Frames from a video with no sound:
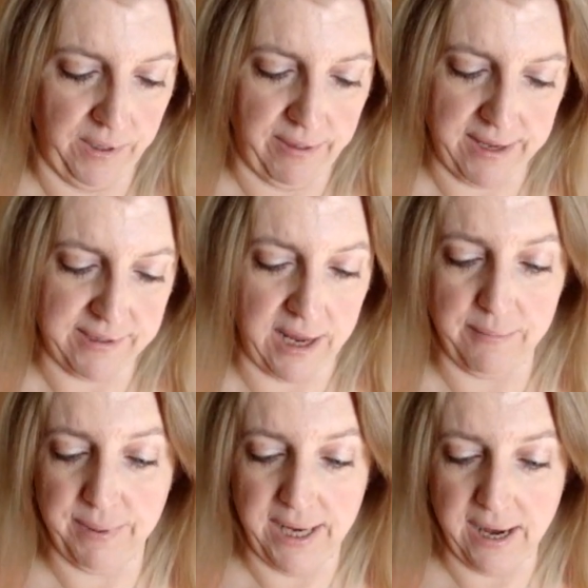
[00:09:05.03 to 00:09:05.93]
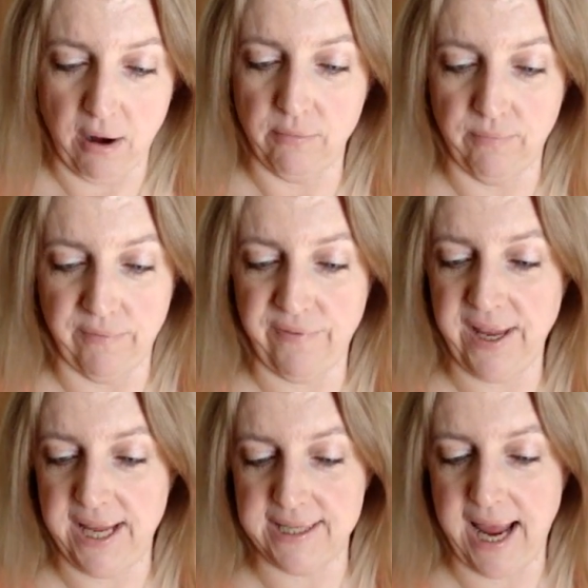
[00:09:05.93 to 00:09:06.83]
That's going to be a
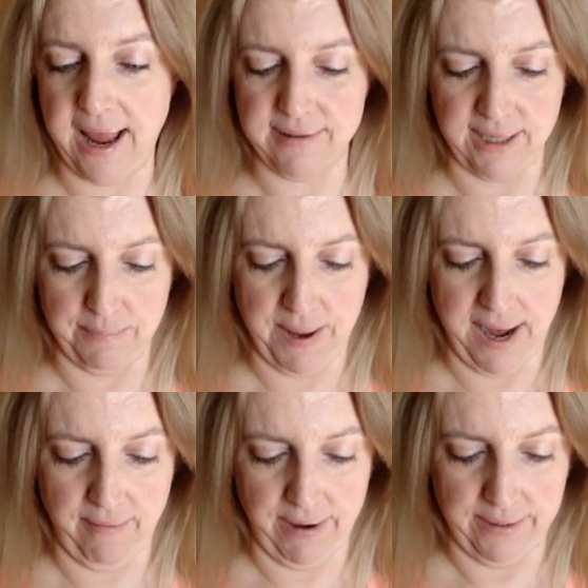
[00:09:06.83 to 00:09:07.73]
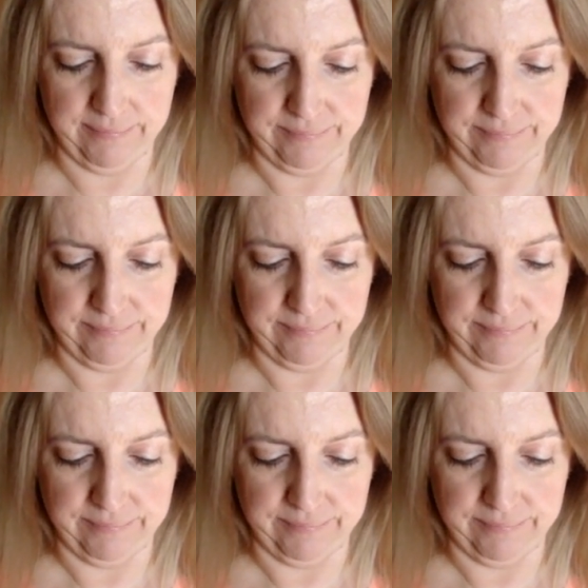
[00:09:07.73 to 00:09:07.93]
fantastic pairing.